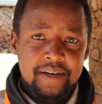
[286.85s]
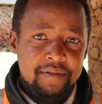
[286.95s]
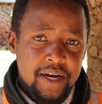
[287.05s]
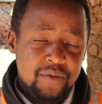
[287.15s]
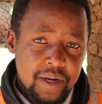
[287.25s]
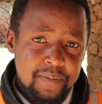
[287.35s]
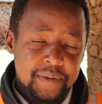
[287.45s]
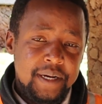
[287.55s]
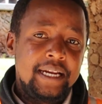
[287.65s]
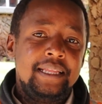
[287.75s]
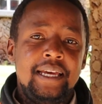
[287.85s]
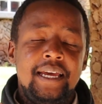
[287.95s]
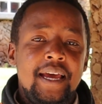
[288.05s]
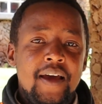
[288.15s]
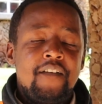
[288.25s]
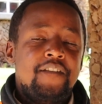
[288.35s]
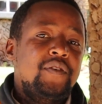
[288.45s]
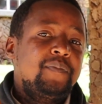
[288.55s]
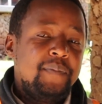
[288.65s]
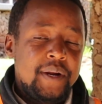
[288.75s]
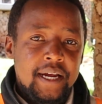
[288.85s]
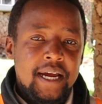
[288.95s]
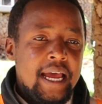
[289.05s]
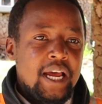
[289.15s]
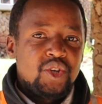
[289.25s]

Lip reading: the rear wheel brake and the front brake,